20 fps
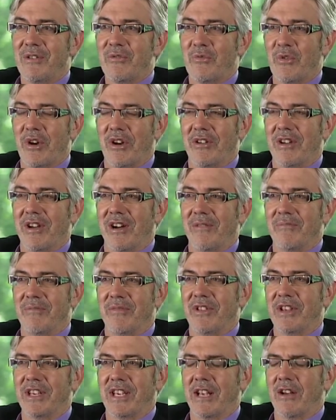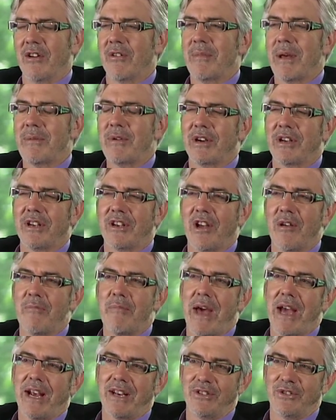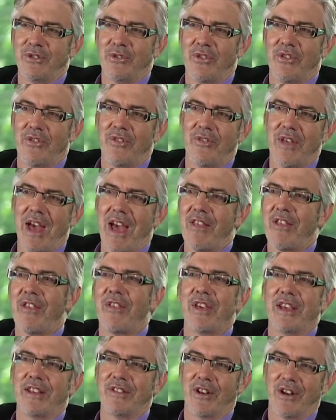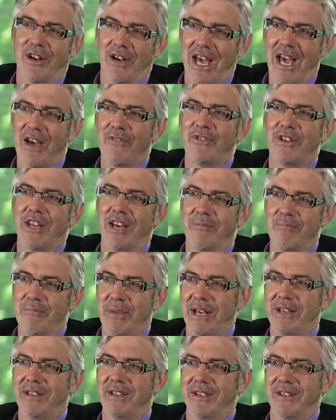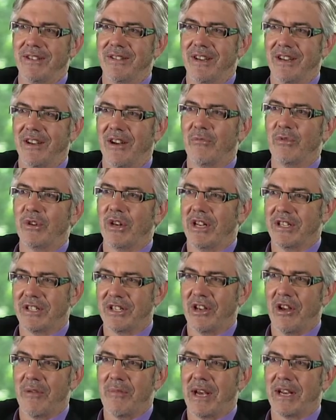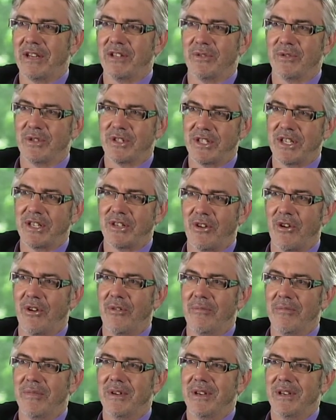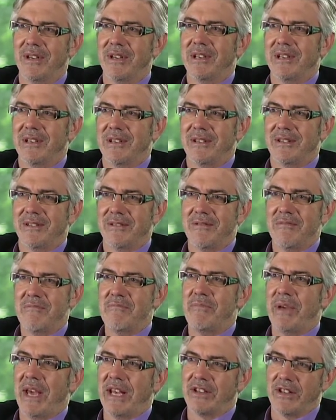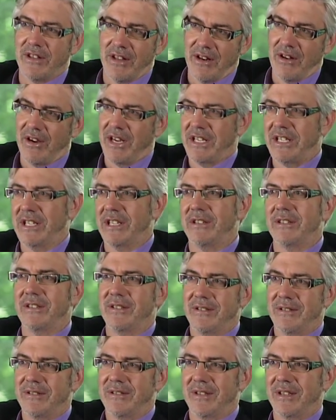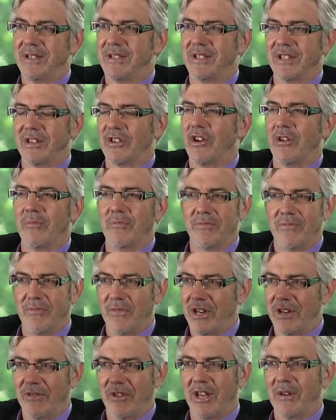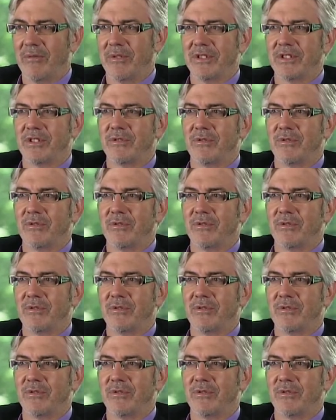where I'm thinking, oh, maybe I could go back and do that thing that I have done better. Like I would like to go back and do a sitcom better than I did a sitcom whenever that was